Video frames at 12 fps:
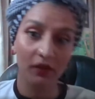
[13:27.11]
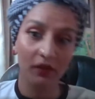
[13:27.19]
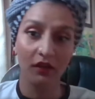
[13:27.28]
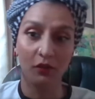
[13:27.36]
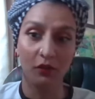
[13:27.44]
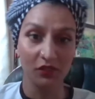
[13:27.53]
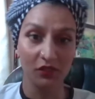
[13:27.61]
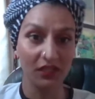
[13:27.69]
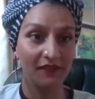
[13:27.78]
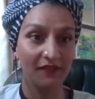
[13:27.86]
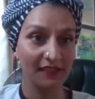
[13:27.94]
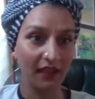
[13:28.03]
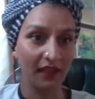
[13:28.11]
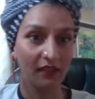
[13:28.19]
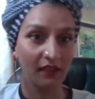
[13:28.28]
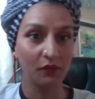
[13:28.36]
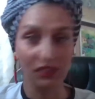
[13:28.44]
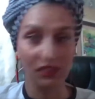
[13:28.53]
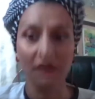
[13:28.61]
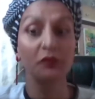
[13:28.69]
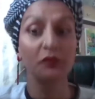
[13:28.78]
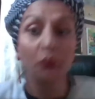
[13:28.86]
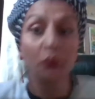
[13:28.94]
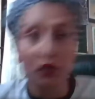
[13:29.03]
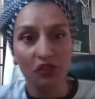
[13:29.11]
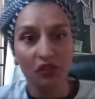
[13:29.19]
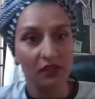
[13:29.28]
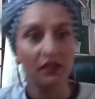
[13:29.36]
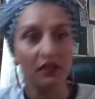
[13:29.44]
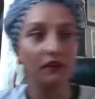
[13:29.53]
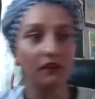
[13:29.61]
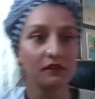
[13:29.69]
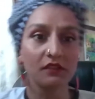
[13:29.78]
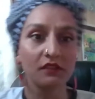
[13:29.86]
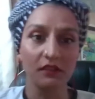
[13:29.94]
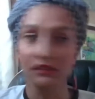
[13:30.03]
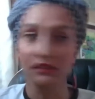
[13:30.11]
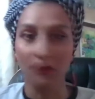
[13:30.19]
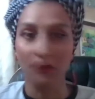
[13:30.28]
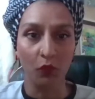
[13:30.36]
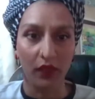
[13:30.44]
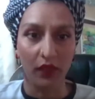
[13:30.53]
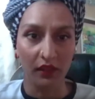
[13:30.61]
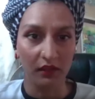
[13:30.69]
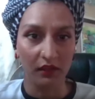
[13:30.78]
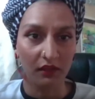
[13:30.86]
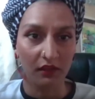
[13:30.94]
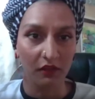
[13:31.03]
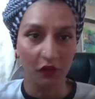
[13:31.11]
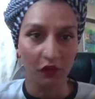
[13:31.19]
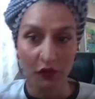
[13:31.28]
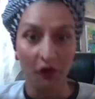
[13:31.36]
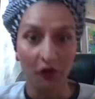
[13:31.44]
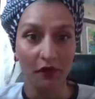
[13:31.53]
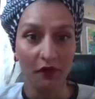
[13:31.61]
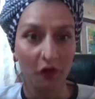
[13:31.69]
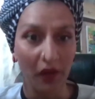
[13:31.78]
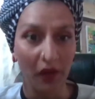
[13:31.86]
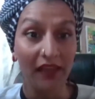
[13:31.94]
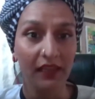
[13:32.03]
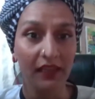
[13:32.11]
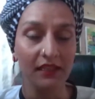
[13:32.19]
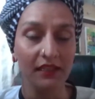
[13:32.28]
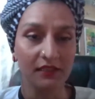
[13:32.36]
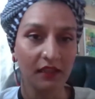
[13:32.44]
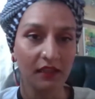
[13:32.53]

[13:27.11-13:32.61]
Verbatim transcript: Uh, we just have to get, we just have to push ourselves in some way uh, or, or, or, allies